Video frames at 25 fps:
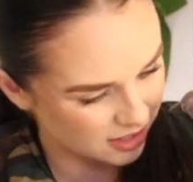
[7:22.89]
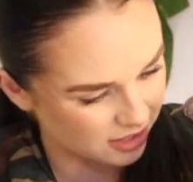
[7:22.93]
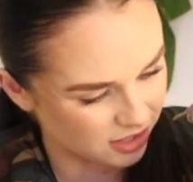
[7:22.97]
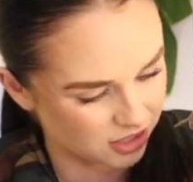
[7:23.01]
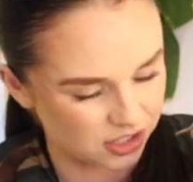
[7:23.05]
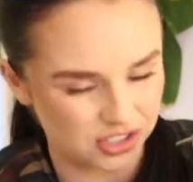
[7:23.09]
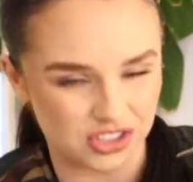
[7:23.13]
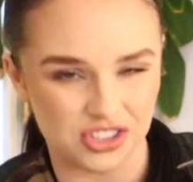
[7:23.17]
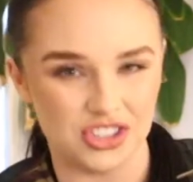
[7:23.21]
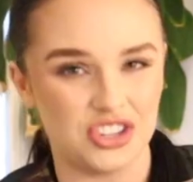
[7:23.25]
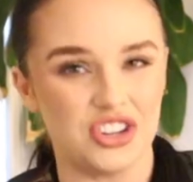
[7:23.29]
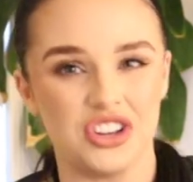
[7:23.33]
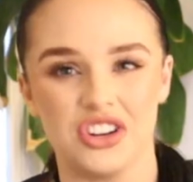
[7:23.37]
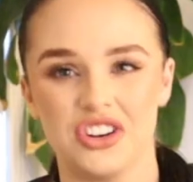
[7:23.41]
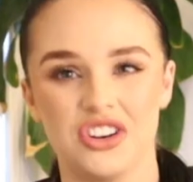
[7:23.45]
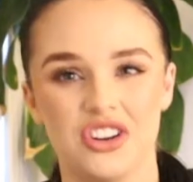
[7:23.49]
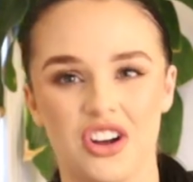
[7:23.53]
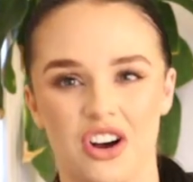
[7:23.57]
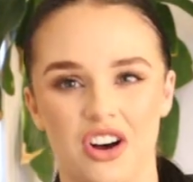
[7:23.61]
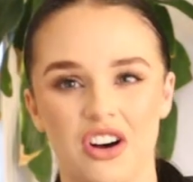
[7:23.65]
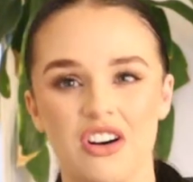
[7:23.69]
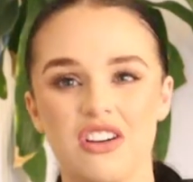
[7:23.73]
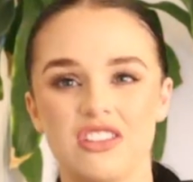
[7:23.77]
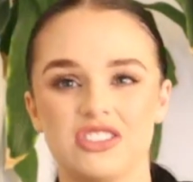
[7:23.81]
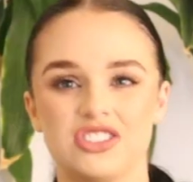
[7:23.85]
Because you're
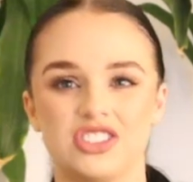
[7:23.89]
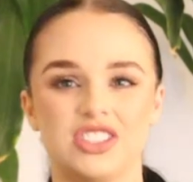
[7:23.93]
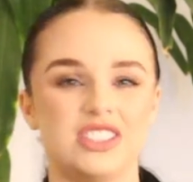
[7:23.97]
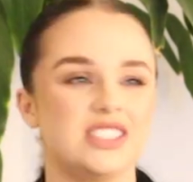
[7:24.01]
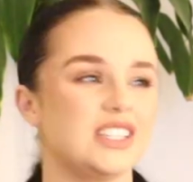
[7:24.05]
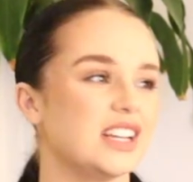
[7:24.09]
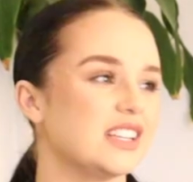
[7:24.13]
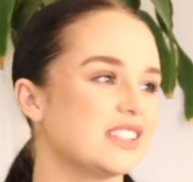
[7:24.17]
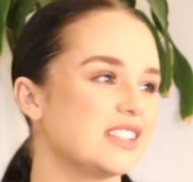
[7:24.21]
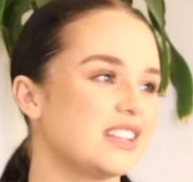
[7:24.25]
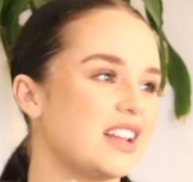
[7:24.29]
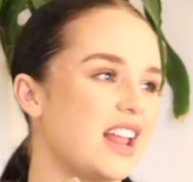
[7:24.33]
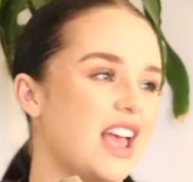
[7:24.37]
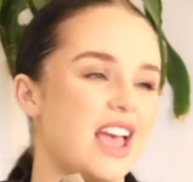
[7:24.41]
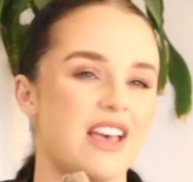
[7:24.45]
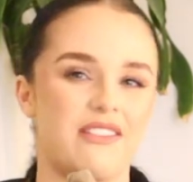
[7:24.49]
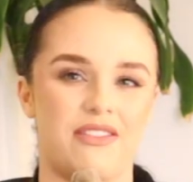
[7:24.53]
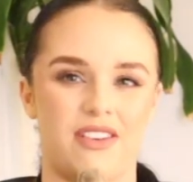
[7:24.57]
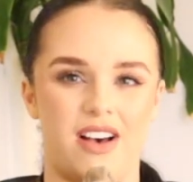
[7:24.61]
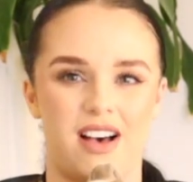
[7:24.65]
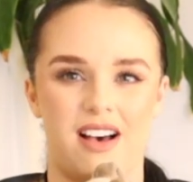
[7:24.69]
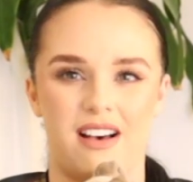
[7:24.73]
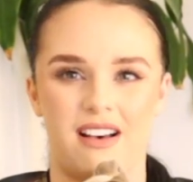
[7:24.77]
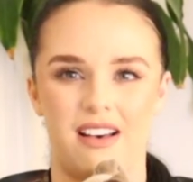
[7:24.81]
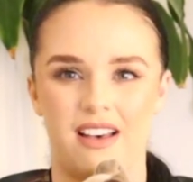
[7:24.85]
not. She doesn't
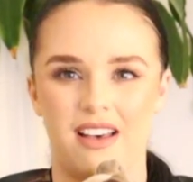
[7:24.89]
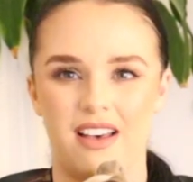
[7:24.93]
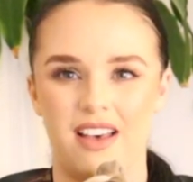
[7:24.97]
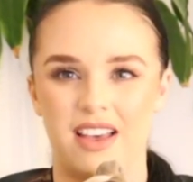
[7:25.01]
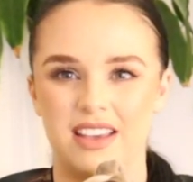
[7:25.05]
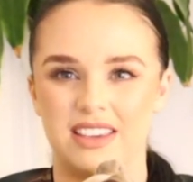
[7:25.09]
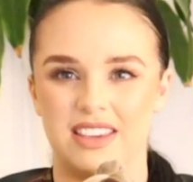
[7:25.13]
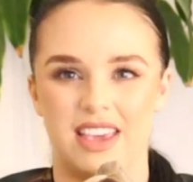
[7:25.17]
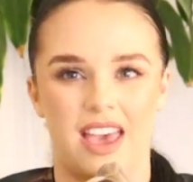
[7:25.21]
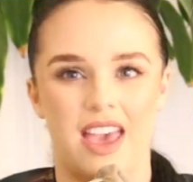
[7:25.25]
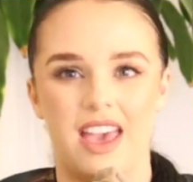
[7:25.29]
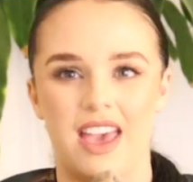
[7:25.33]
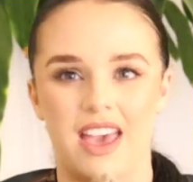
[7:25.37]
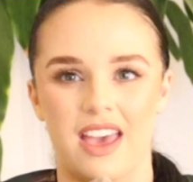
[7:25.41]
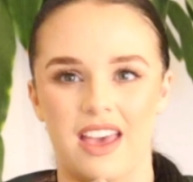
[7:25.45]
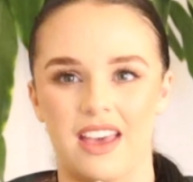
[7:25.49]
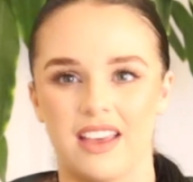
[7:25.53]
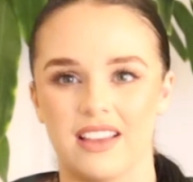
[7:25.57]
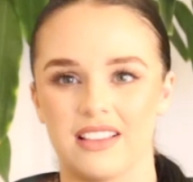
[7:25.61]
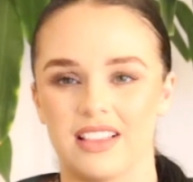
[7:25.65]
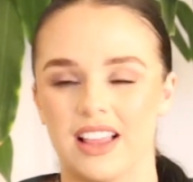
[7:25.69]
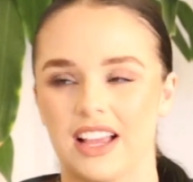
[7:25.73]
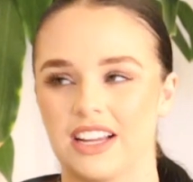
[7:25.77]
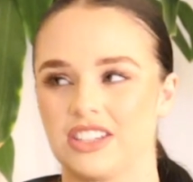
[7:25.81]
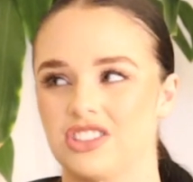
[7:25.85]
ever care.
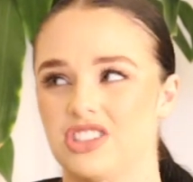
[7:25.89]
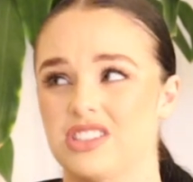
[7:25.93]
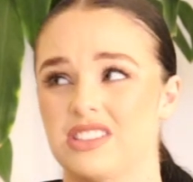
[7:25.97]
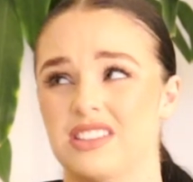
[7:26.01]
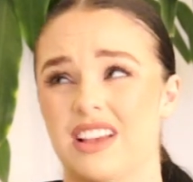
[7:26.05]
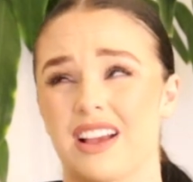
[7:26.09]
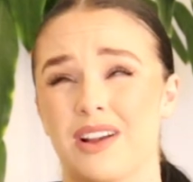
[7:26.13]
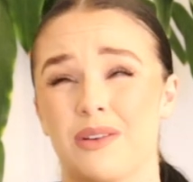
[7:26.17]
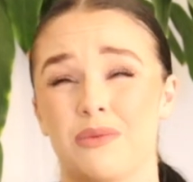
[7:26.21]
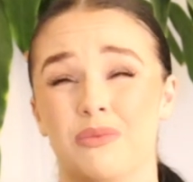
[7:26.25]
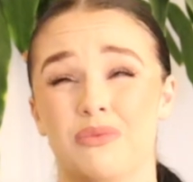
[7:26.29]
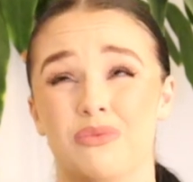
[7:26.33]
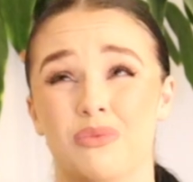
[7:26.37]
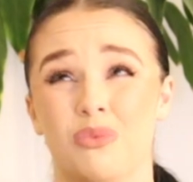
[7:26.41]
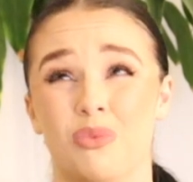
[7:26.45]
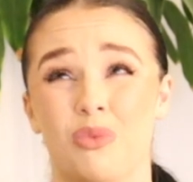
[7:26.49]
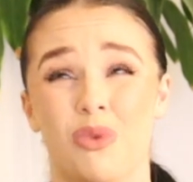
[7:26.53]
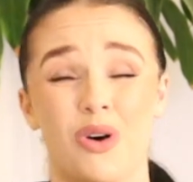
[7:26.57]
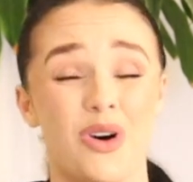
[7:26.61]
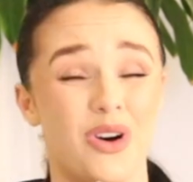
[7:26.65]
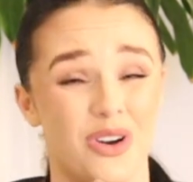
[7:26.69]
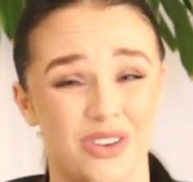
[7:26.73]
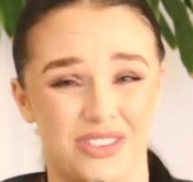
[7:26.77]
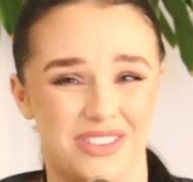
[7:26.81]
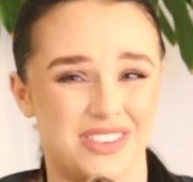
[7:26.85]
Like, she's like,
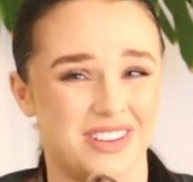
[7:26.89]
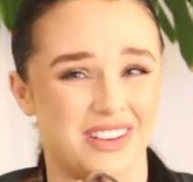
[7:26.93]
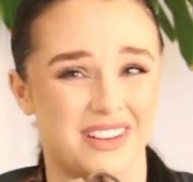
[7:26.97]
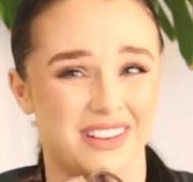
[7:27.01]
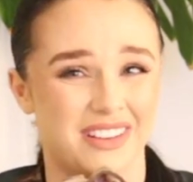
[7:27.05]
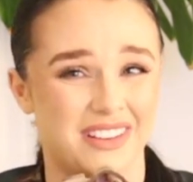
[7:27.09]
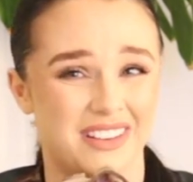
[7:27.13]
what?